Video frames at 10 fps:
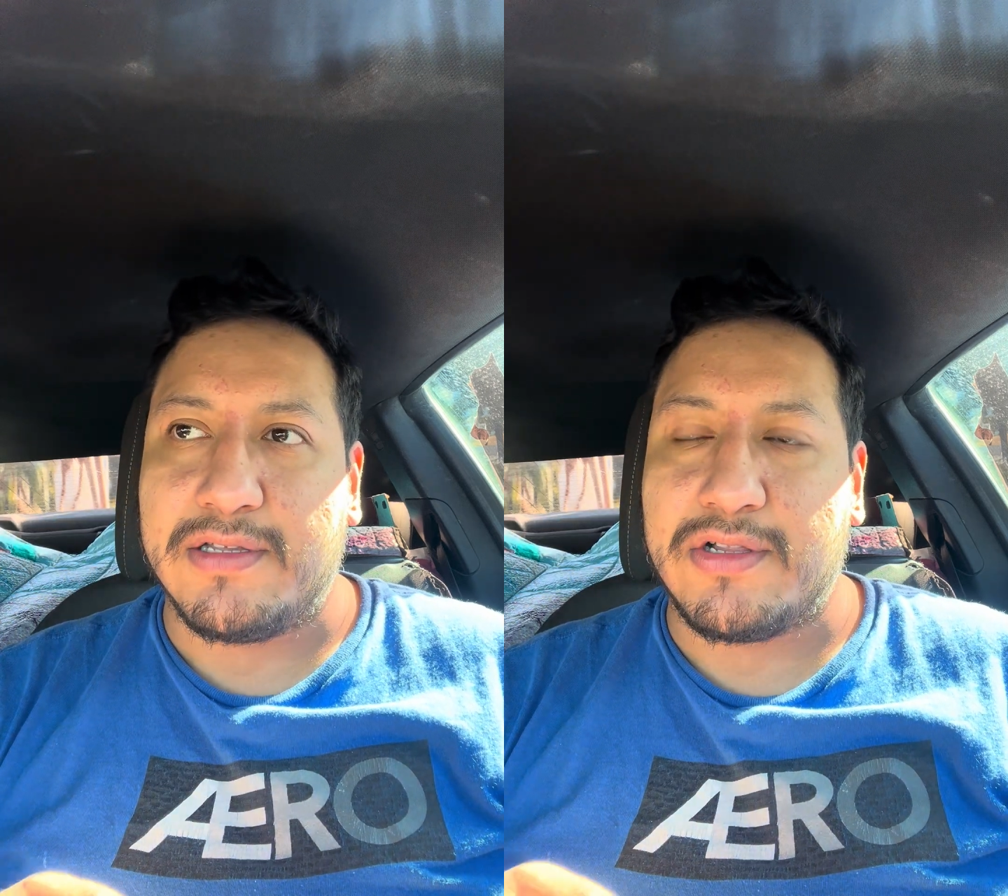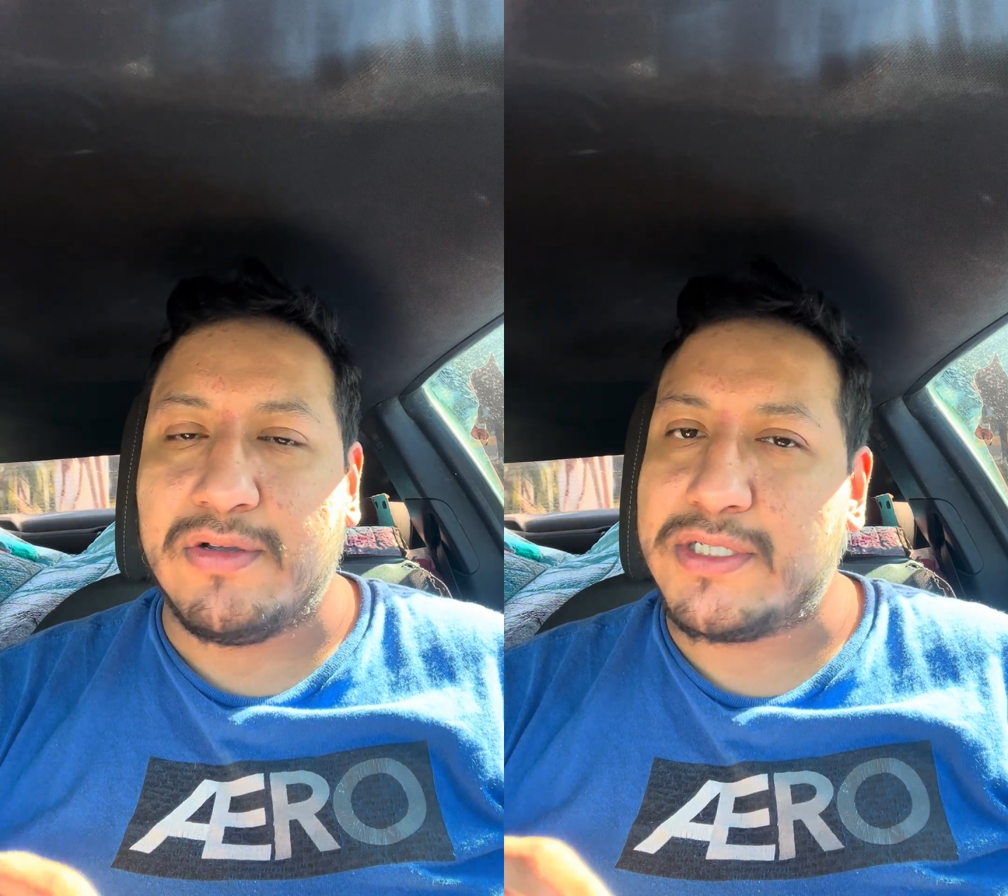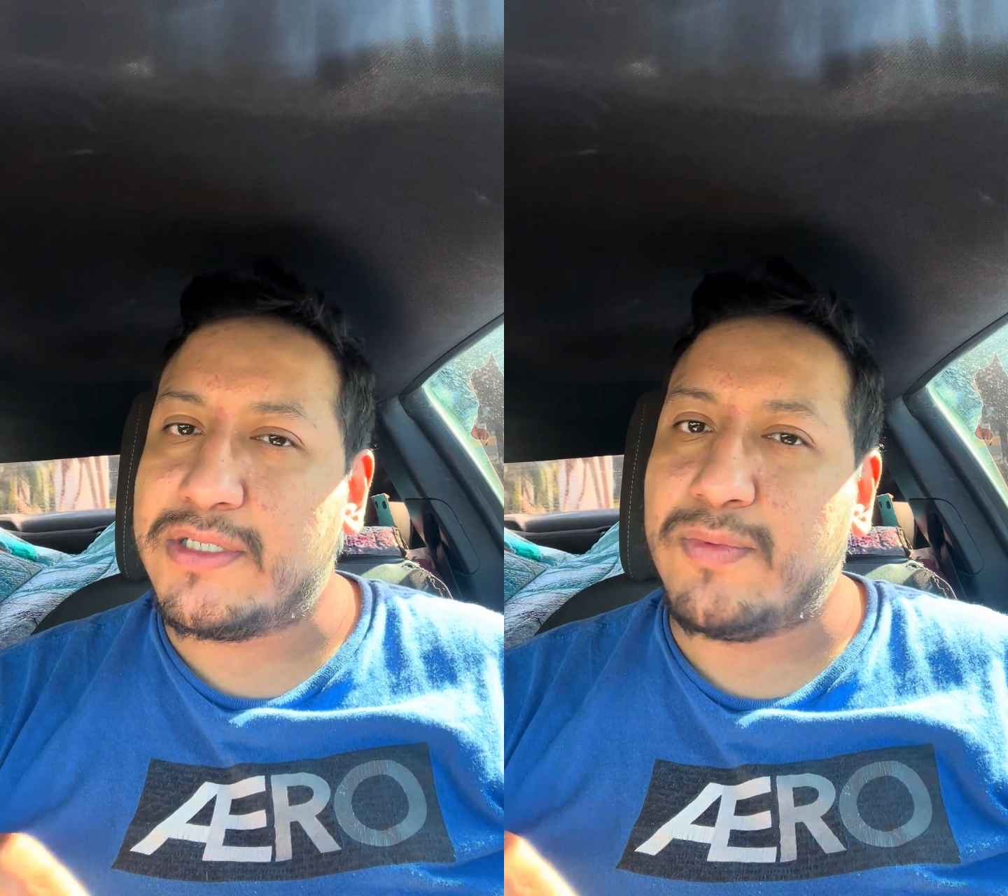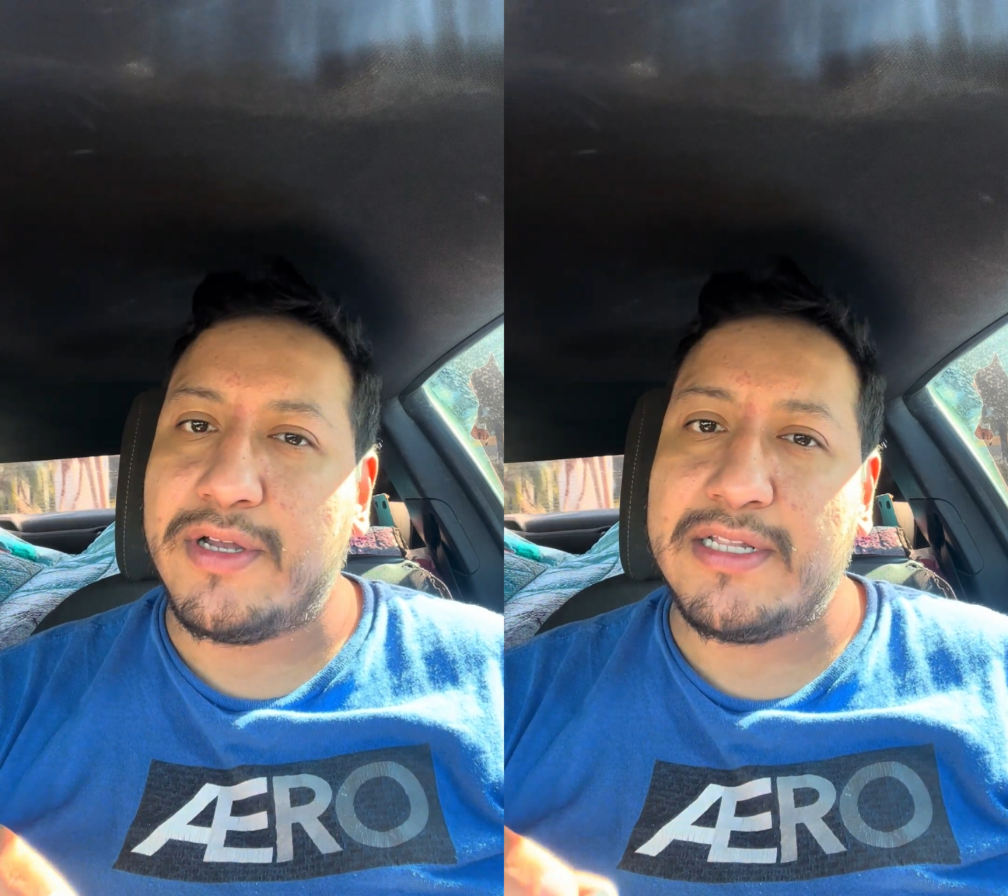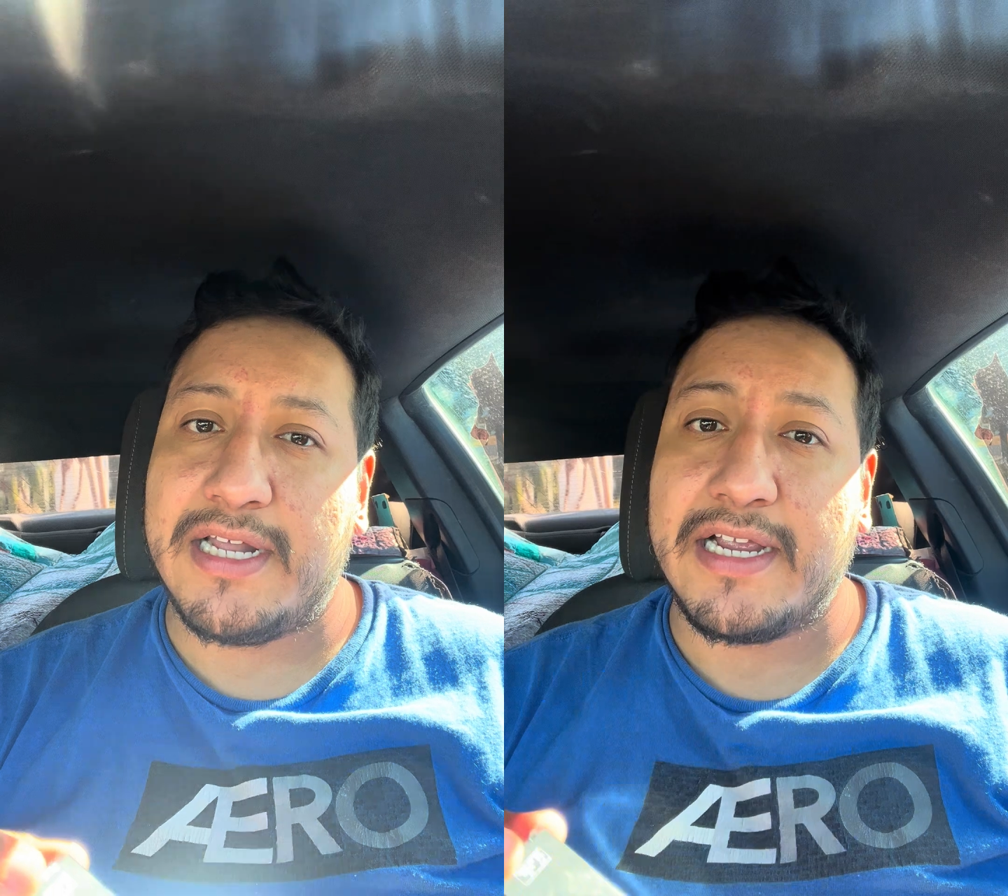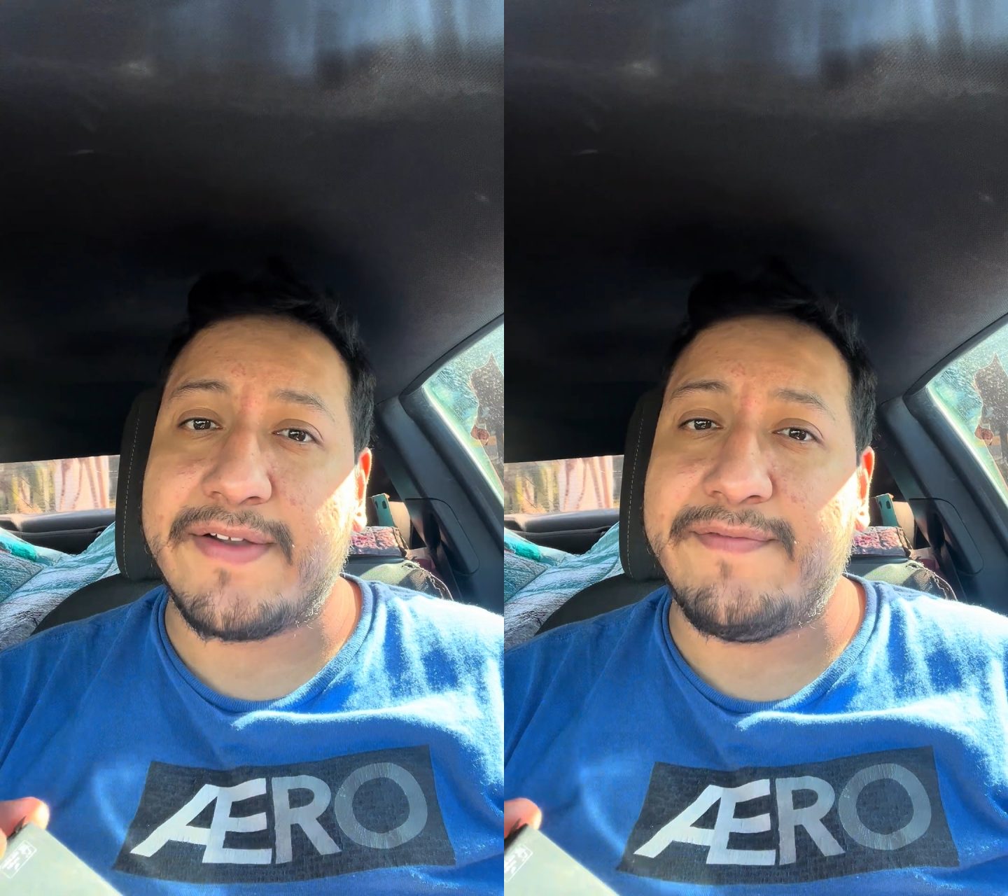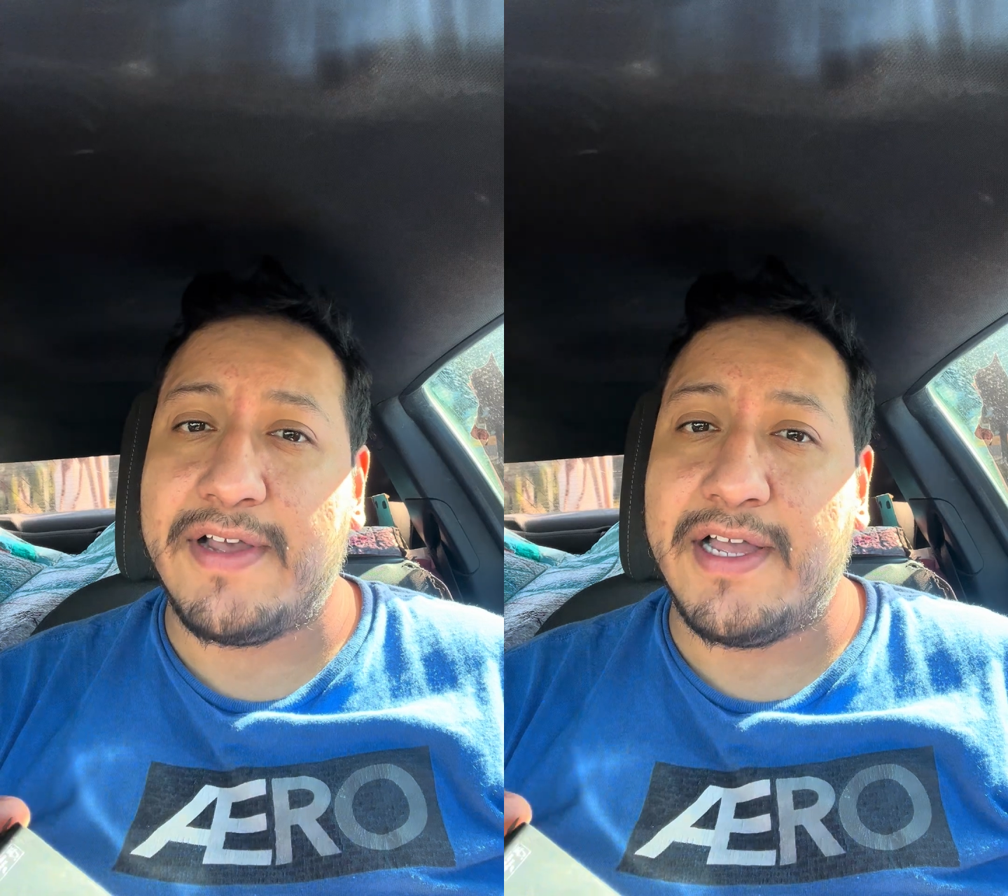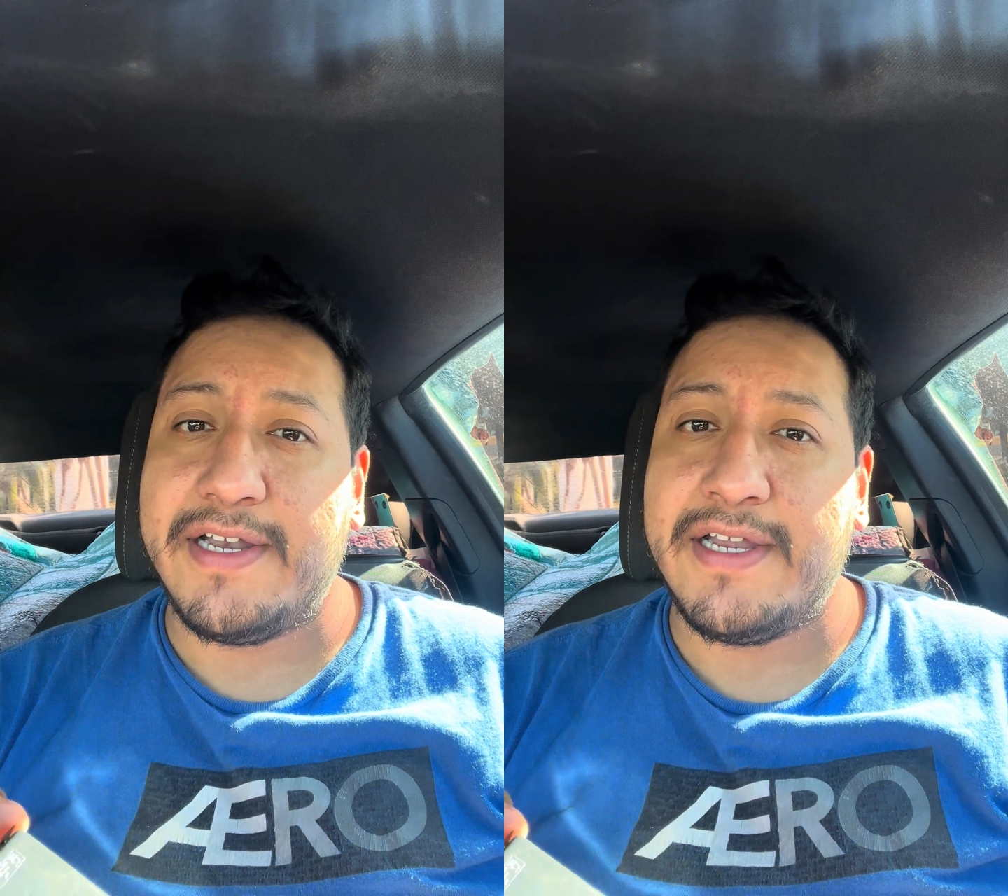closest one that I could
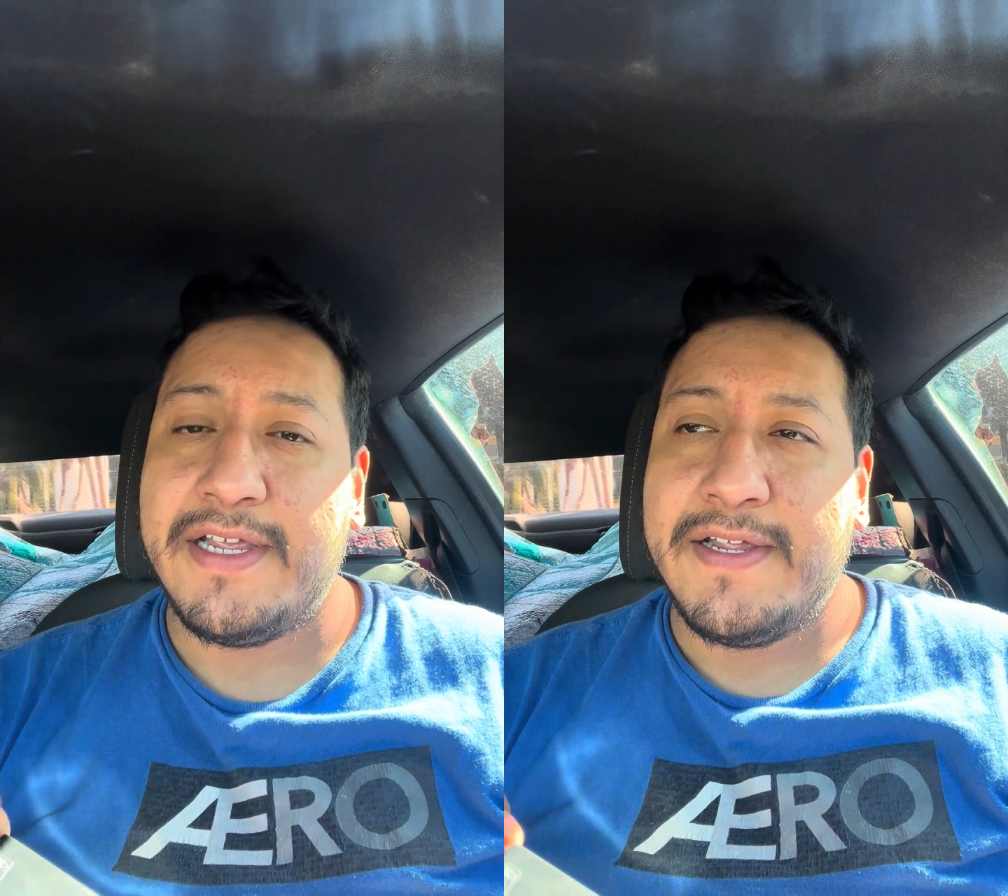find